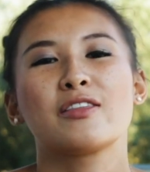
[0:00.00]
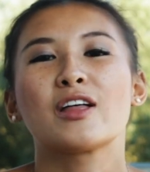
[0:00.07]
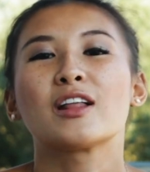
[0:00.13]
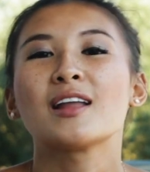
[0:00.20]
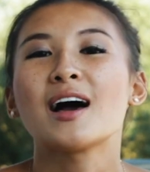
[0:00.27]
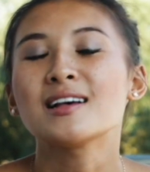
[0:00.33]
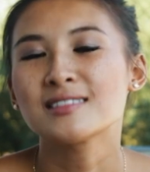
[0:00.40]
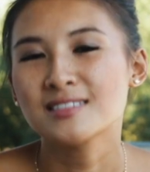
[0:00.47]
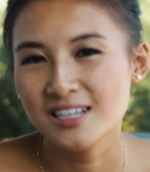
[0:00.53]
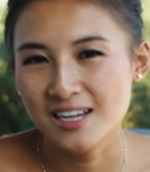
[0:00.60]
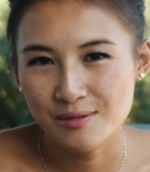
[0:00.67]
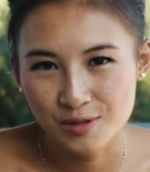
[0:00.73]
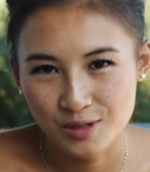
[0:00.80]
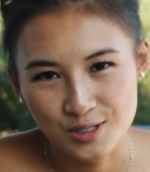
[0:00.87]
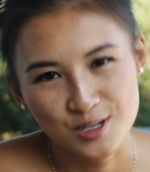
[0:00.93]
The last
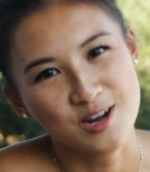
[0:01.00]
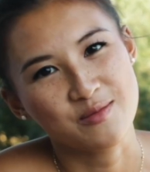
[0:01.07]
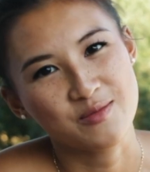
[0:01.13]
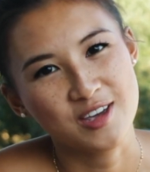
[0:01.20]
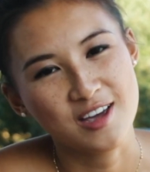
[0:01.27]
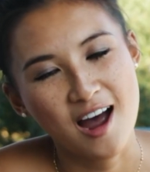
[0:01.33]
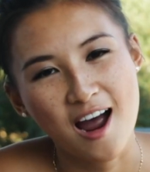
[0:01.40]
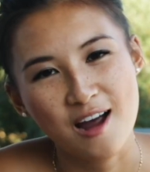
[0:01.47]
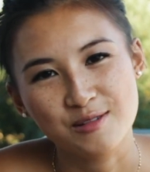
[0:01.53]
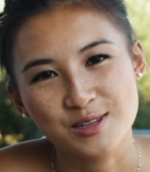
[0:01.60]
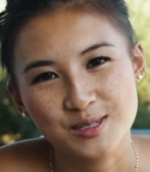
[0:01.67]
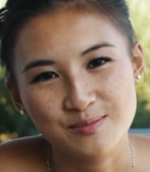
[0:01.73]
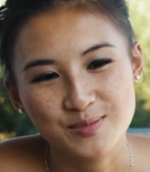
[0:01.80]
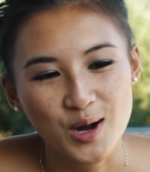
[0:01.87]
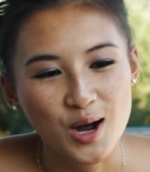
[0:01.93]
time you saw me, I
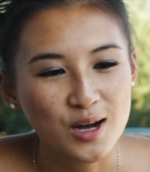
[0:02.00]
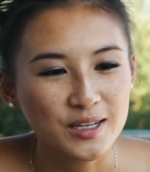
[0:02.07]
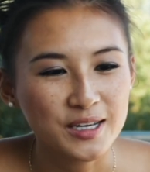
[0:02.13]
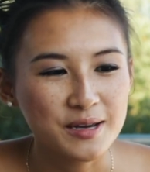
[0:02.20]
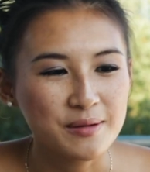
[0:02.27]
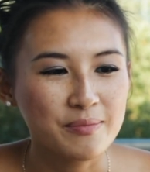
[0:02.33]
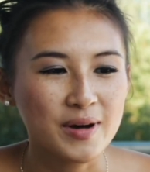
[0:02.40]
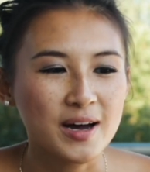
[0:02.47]
was in Bali,